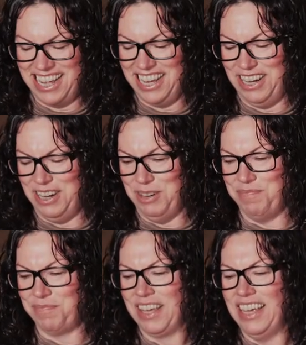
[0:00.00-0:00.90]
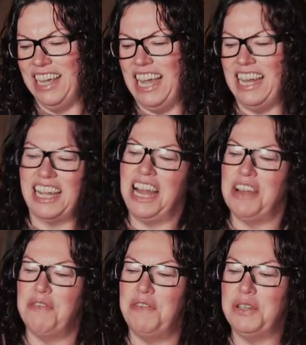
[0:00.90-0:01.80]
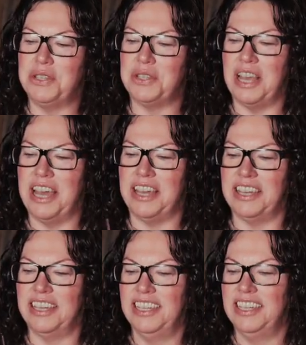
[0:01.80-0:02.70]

and it kind of feels like